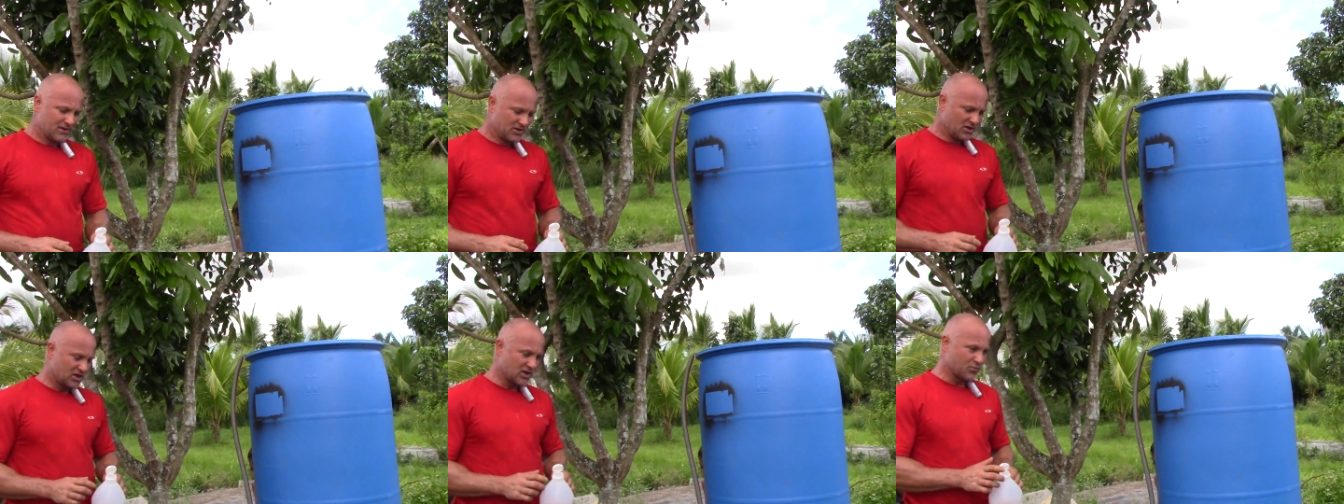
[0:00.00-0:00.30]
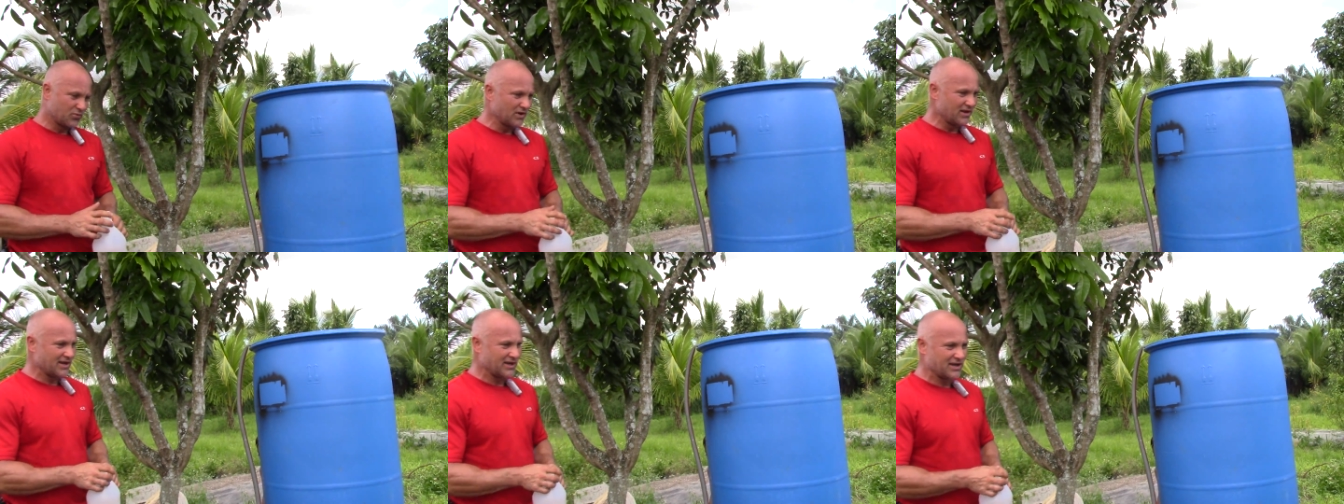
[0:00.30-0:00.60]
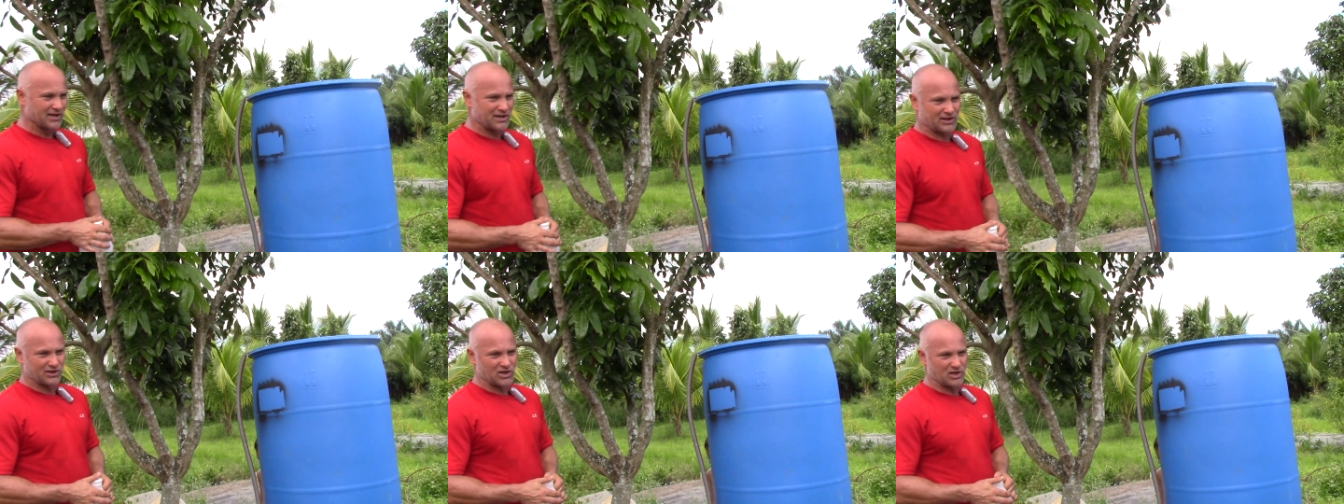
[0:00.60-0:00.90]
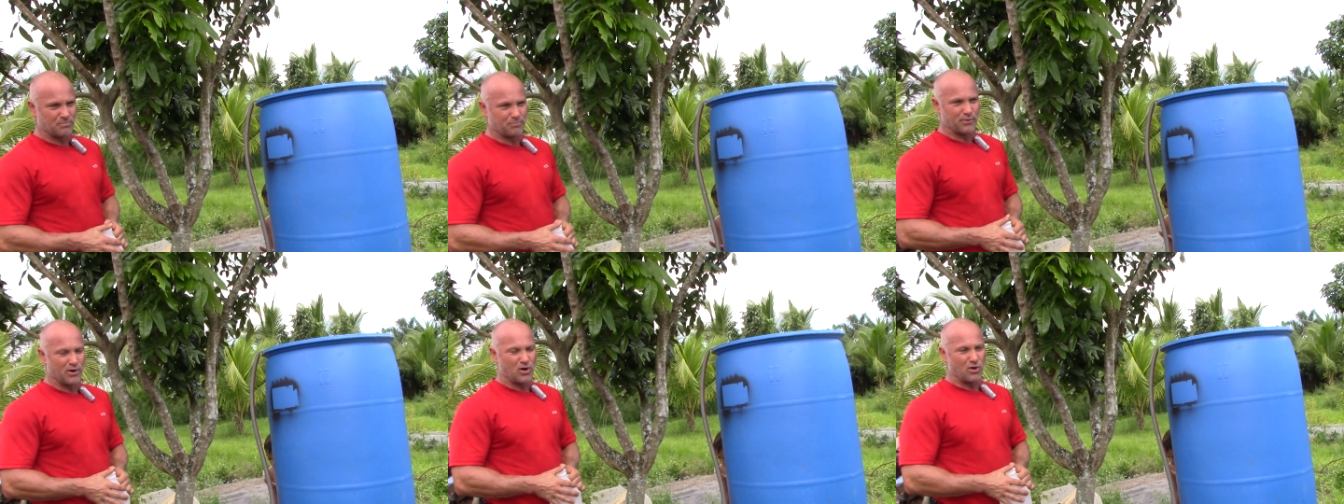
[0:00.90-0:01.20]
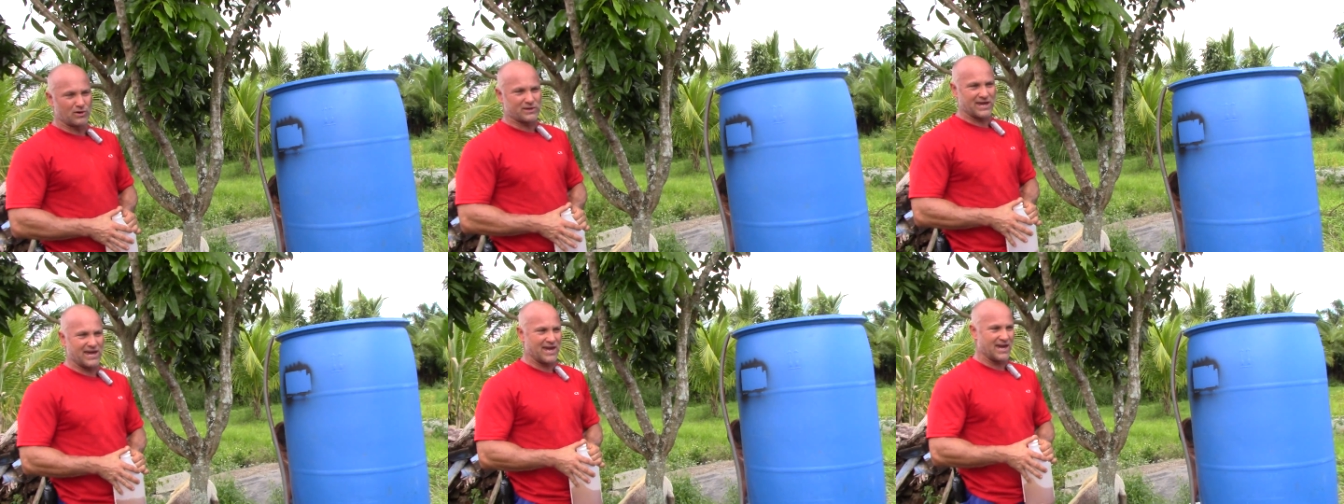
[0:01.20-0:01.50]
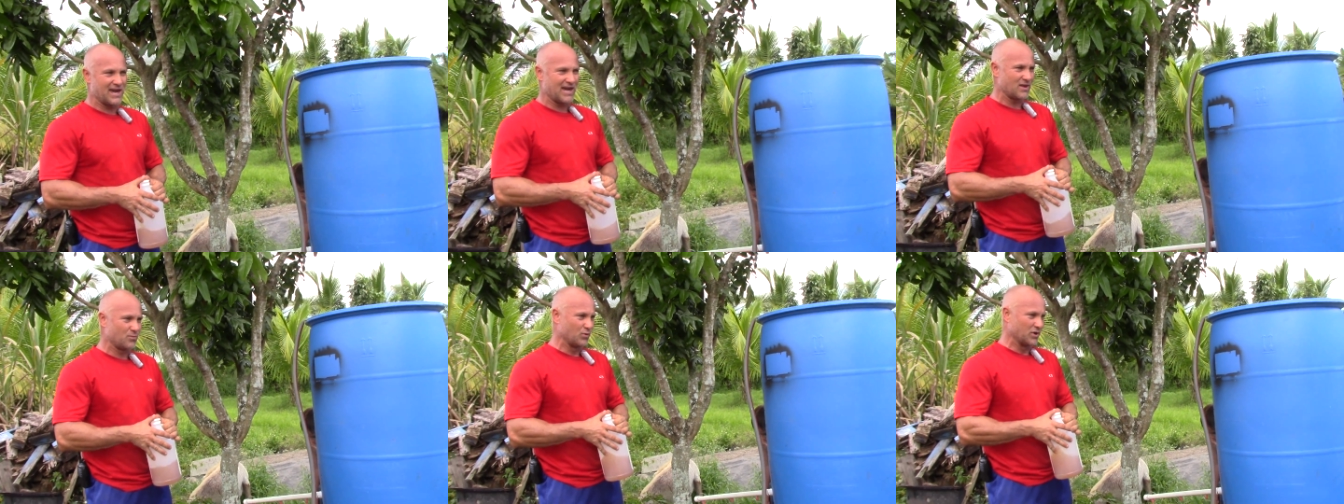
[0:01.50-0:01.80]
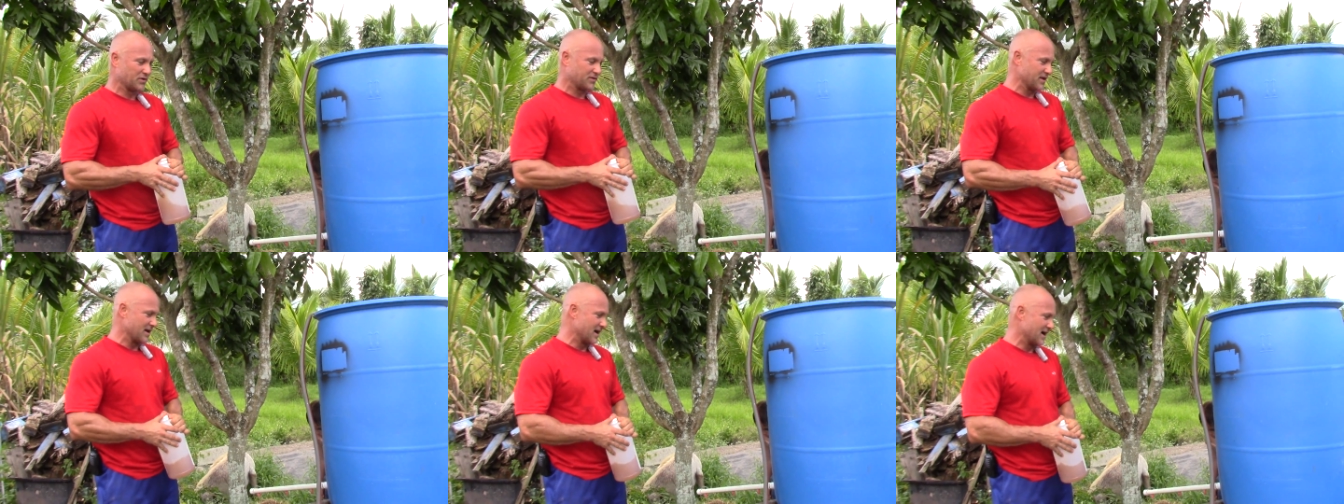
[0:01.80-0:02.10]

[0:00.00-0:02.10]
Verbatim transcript: You could really get a good bulkhead with